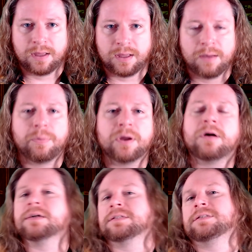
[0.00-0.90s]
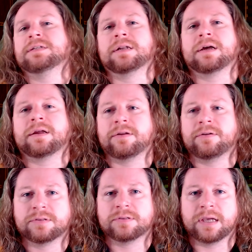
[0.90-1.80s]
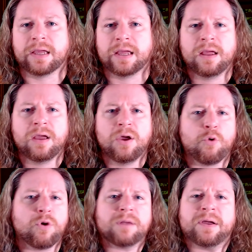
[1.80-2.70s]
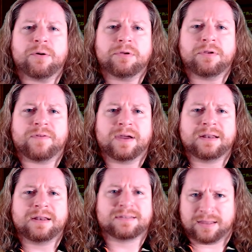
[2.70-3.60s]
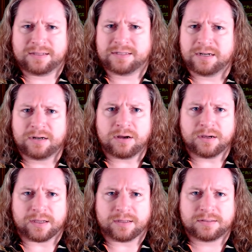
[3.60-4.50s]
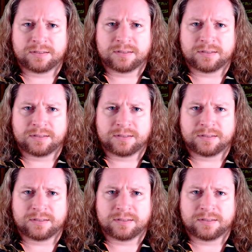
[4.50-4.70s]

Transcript: But Austin, I hear you say, where am I going to find a skeleton in August?